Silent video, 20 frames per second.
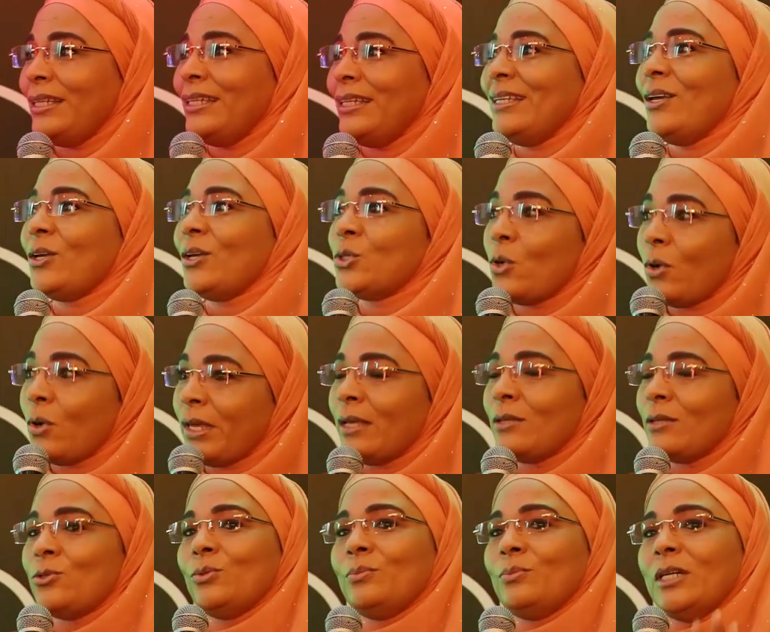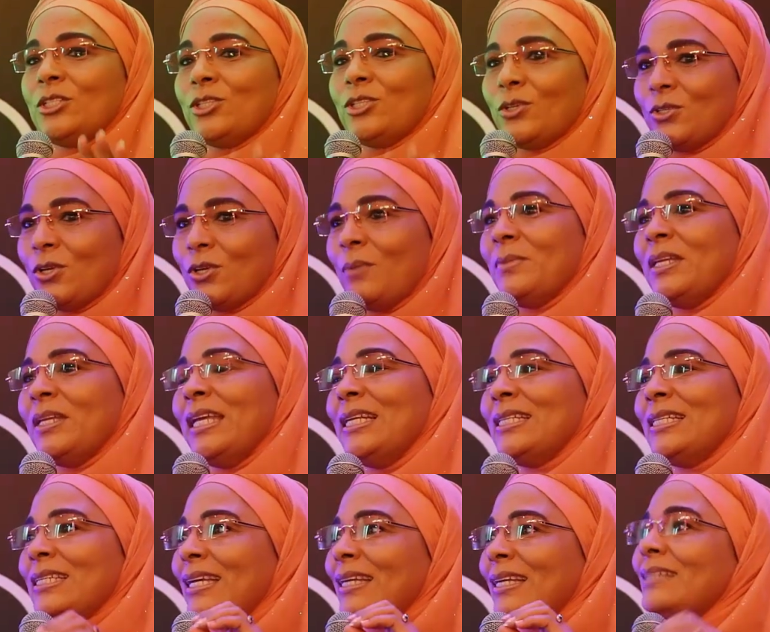You're talking too much, you're
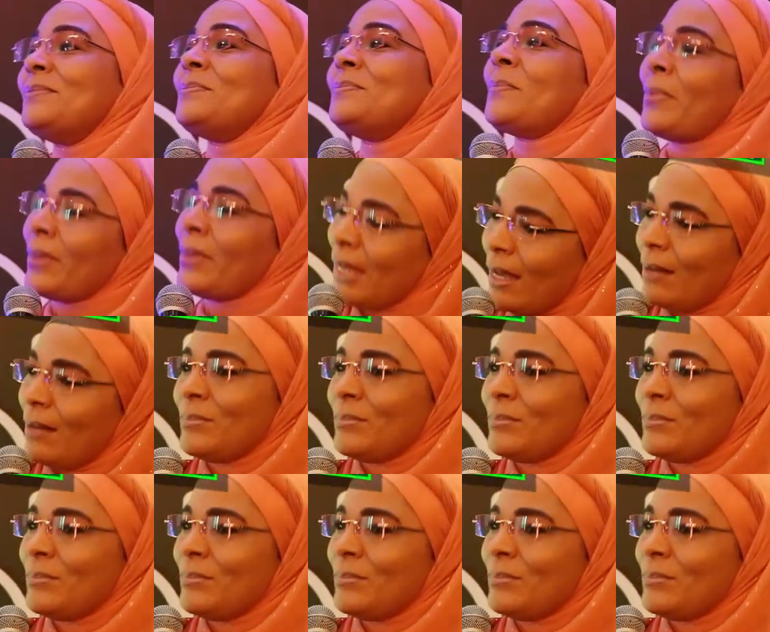dominating. Calm